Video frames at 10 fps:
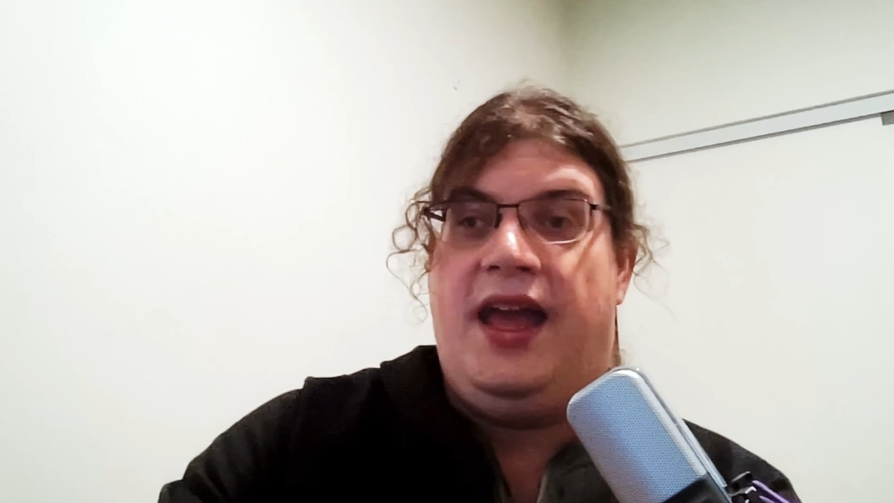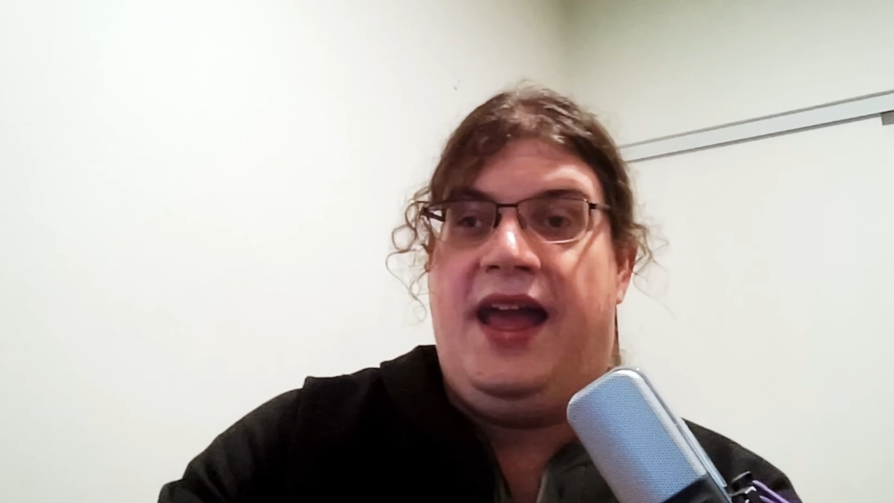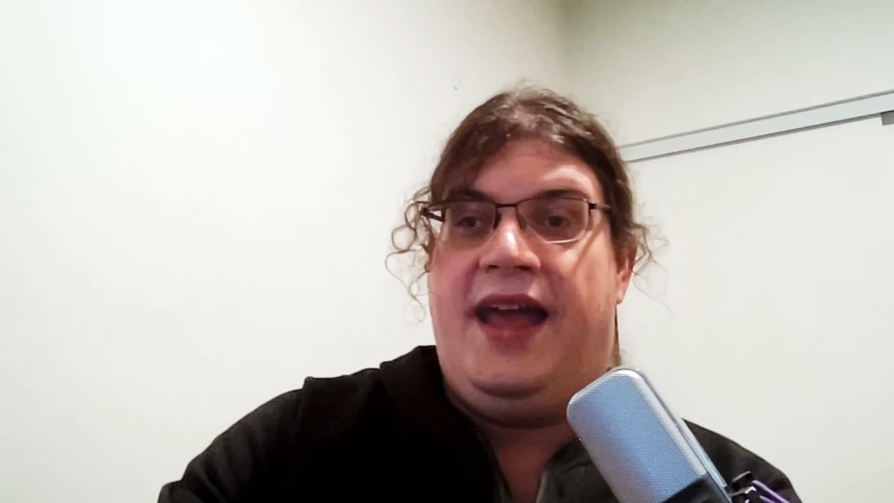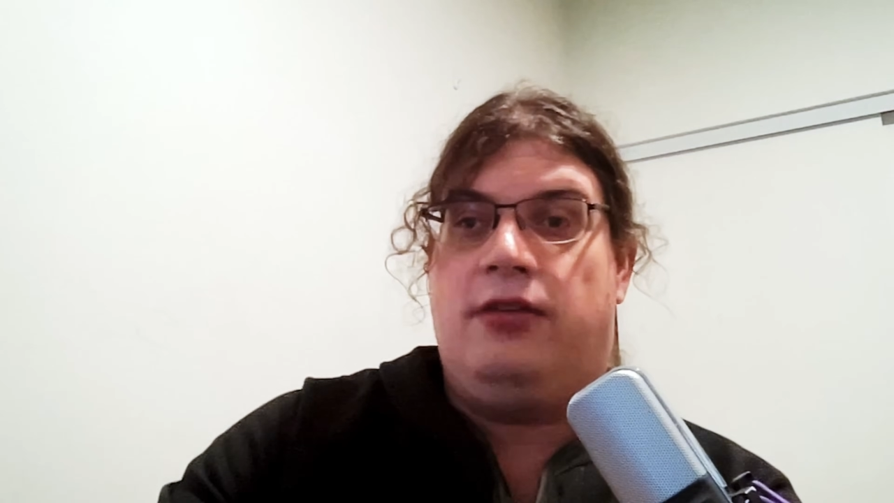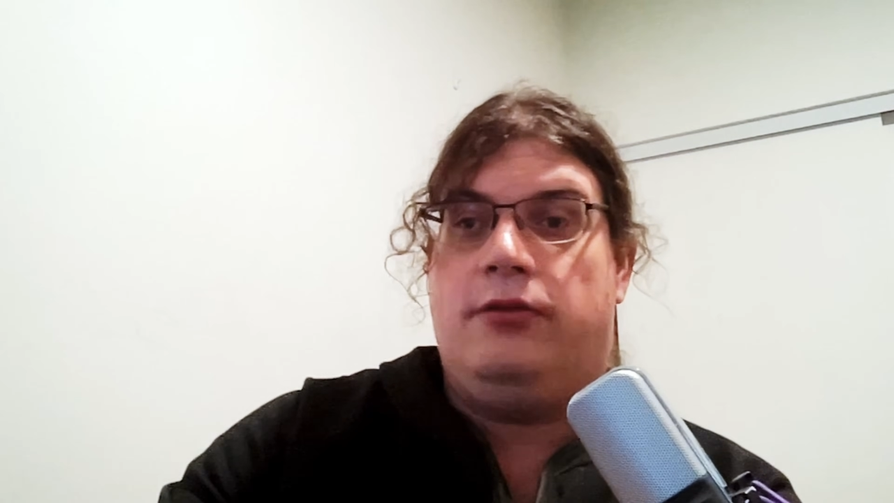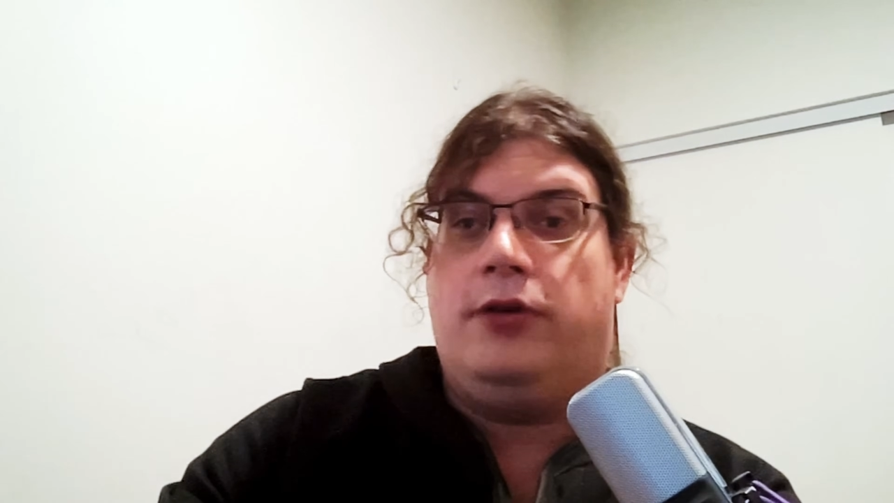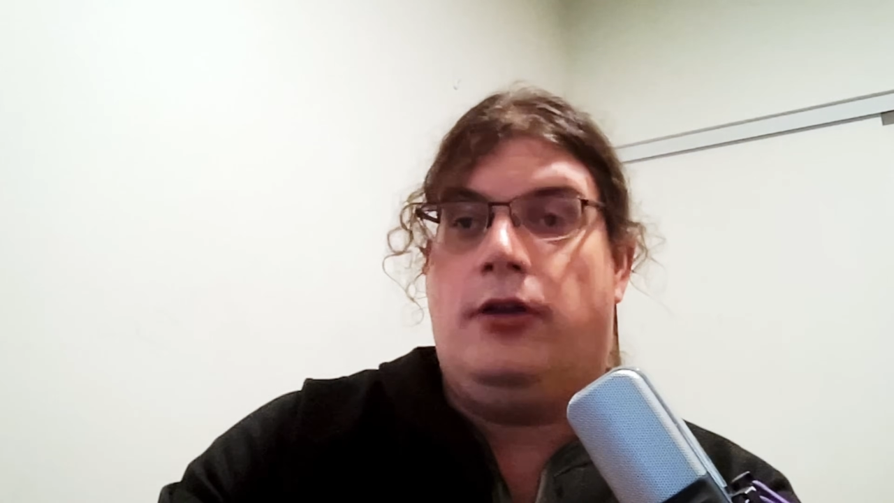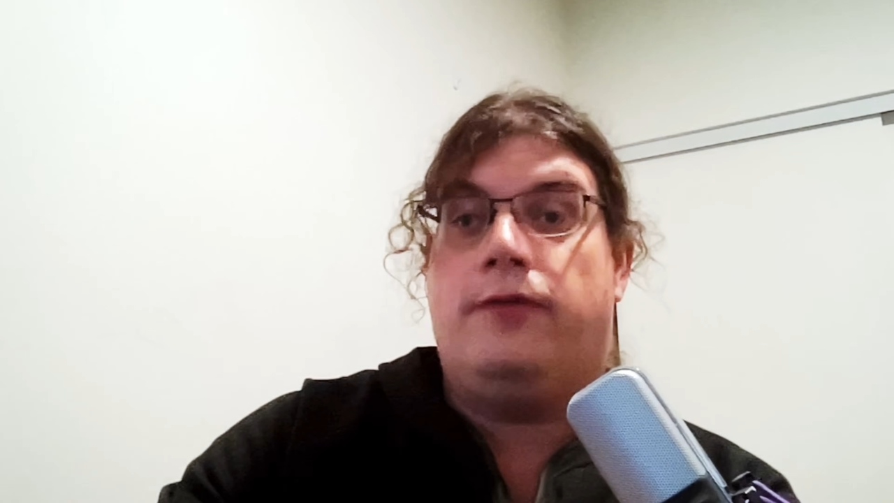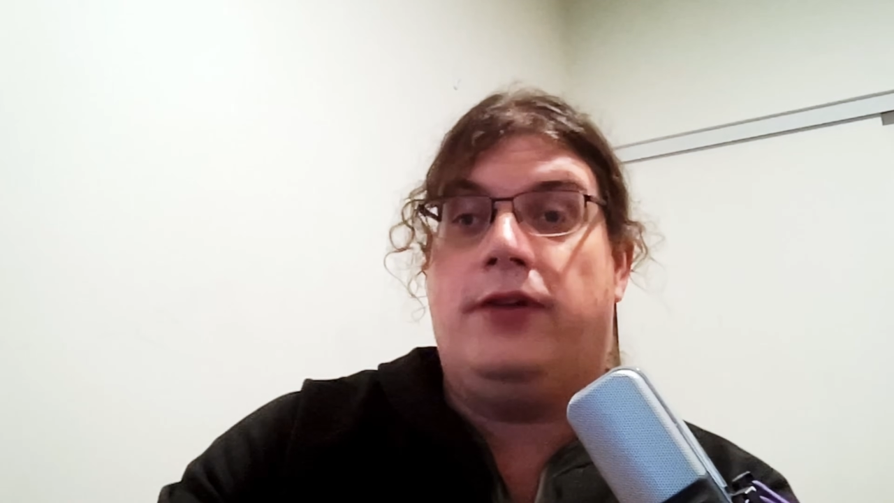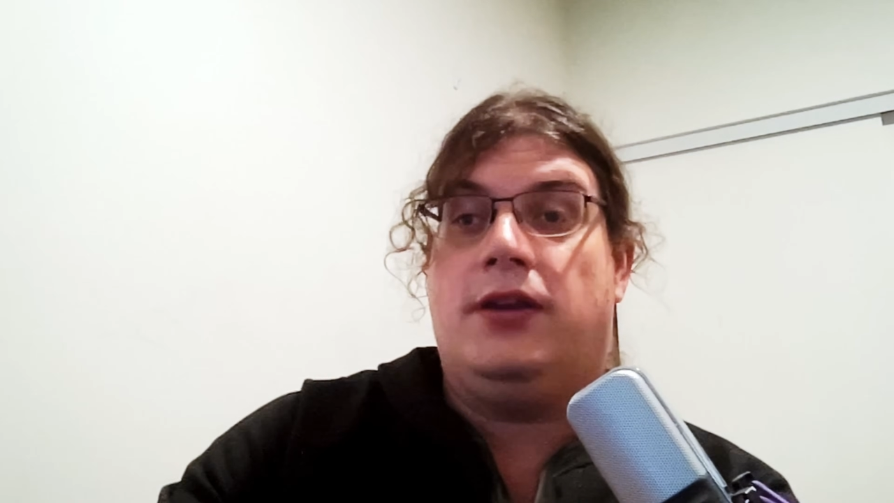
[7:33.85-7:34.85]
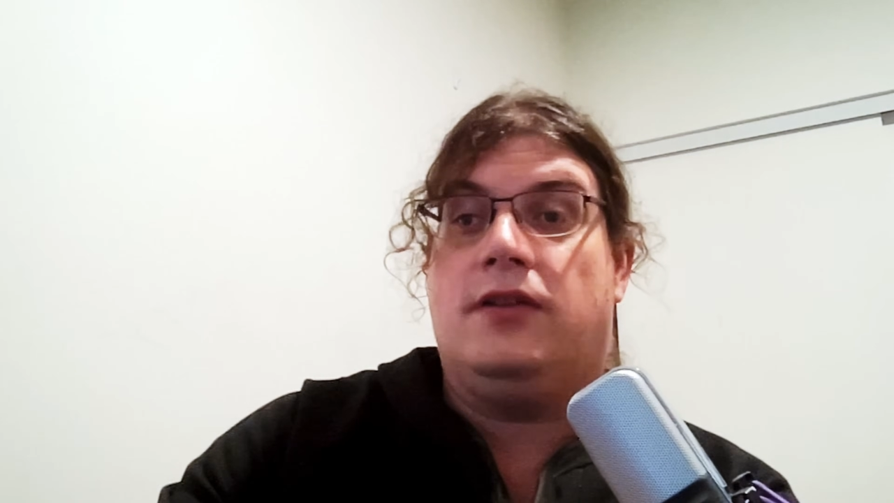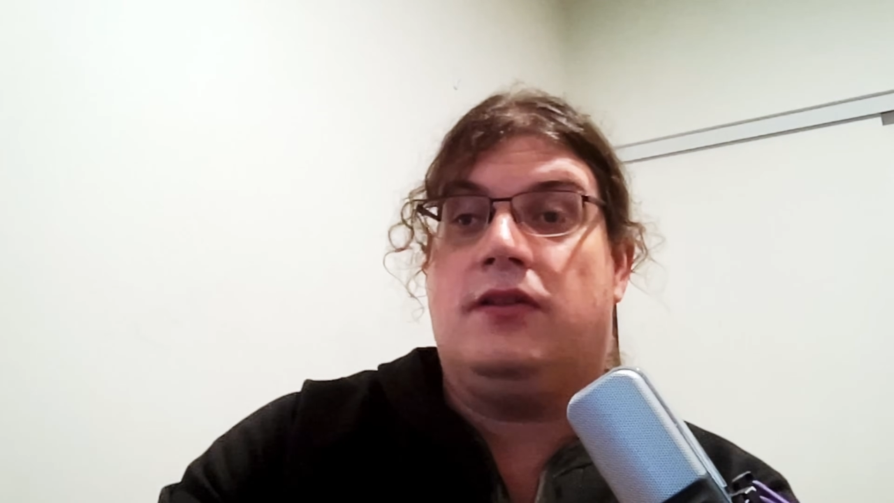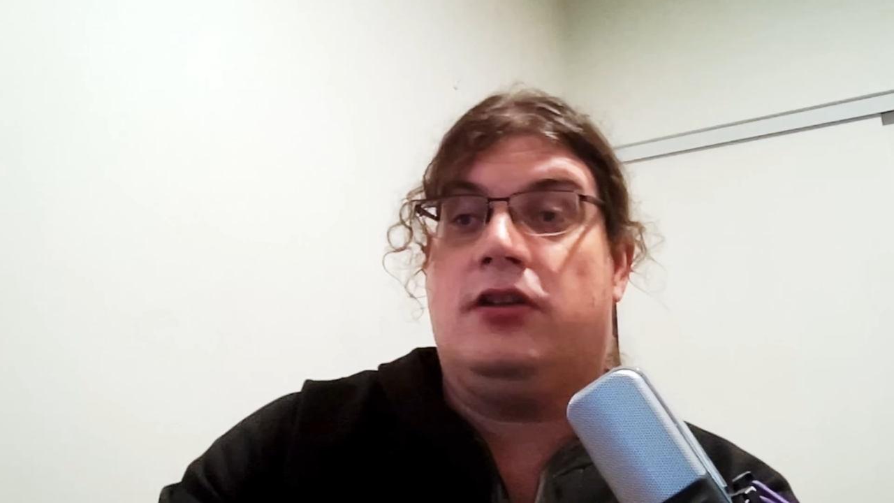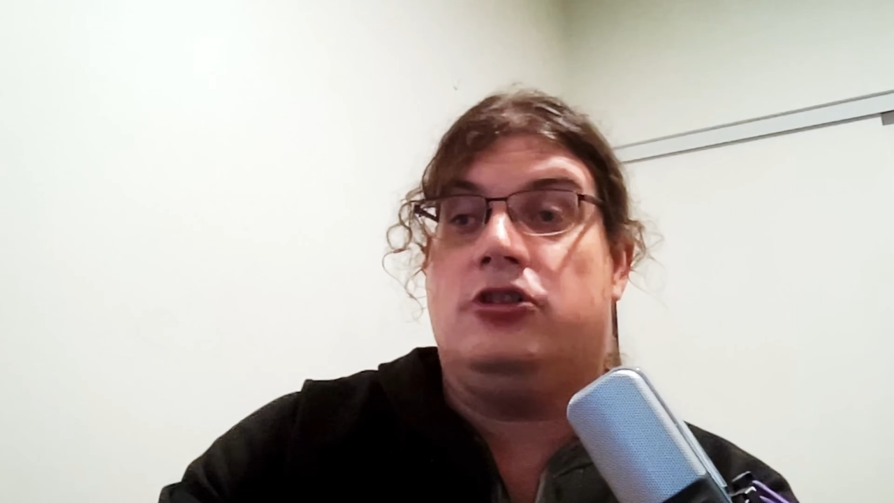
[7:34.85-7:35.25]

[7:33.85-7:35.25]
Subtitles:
As with all things,